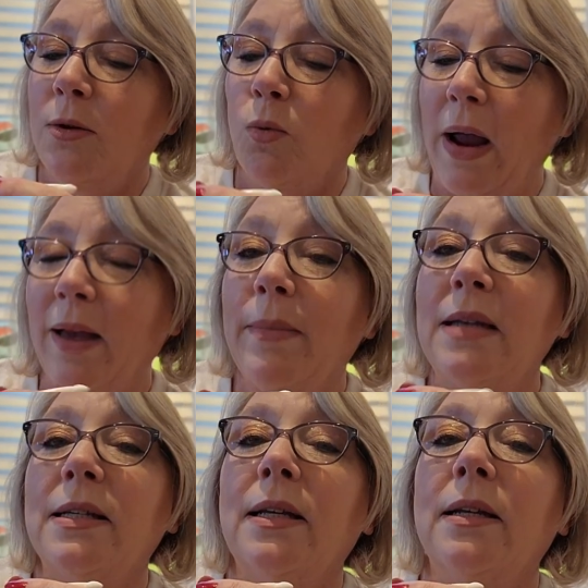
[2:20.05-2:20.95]

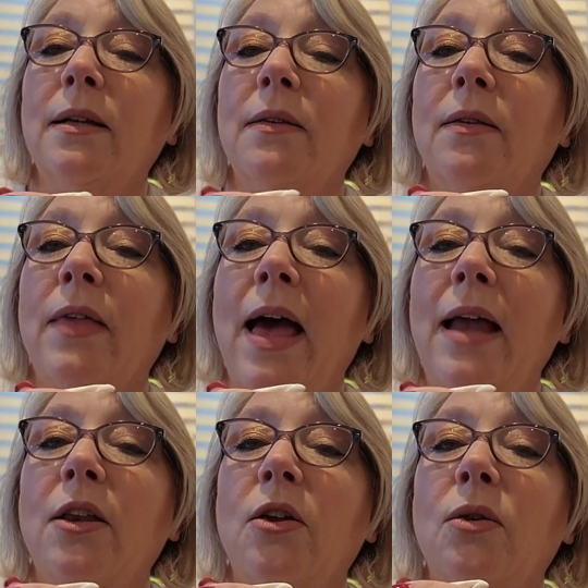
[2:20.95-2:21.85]
recommended
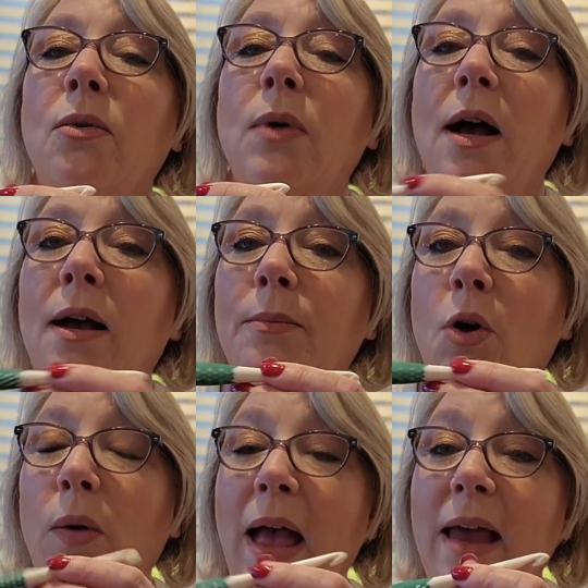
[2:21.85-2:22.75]
that you
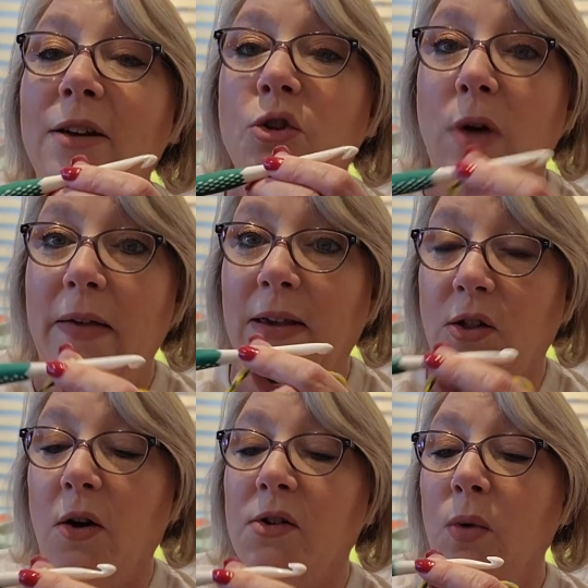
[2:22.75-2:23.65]
go ahead and try
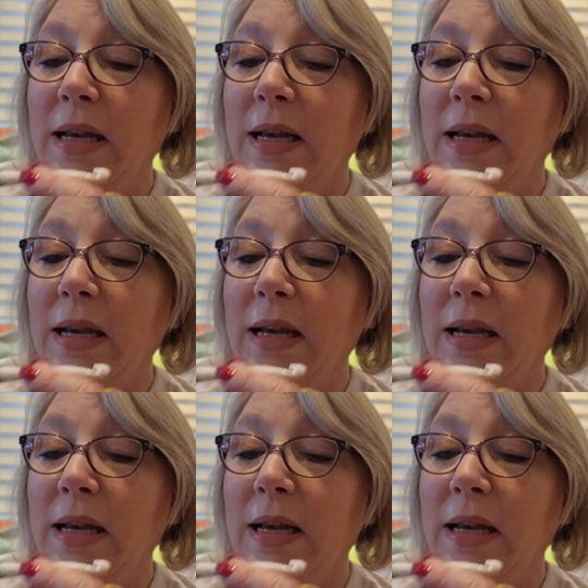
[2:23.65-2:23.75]
these hooks.